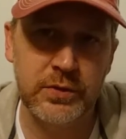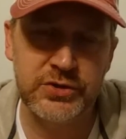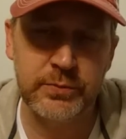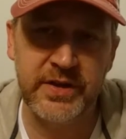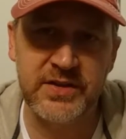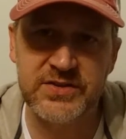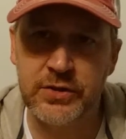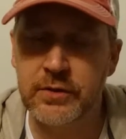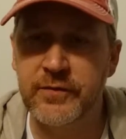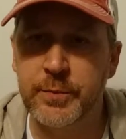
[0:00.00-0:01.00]
should be
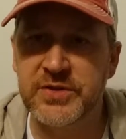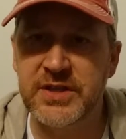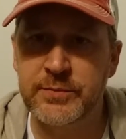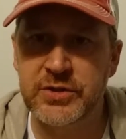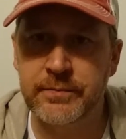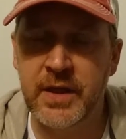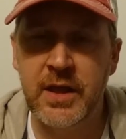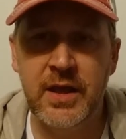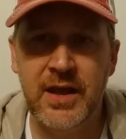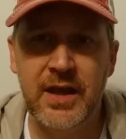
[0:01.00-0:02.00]
considered for perception,
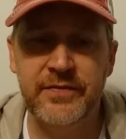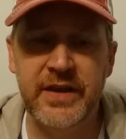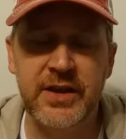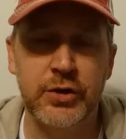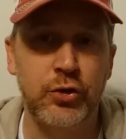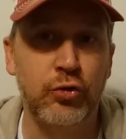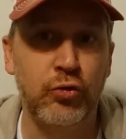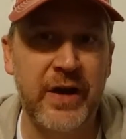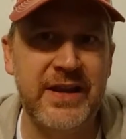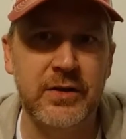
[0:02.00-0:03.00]
and they can
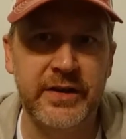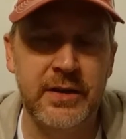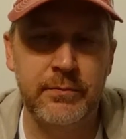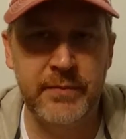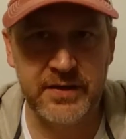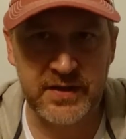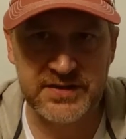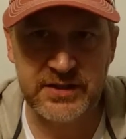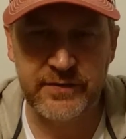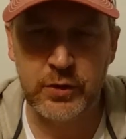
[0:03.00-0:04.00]
greatly make
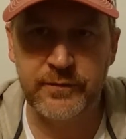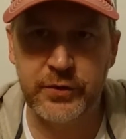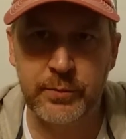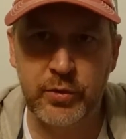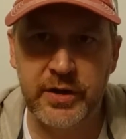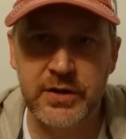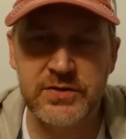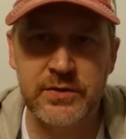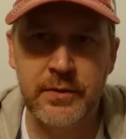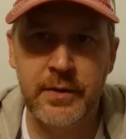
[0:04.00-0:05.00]
things difficult for your
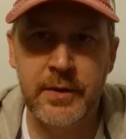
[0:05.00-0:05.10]
players.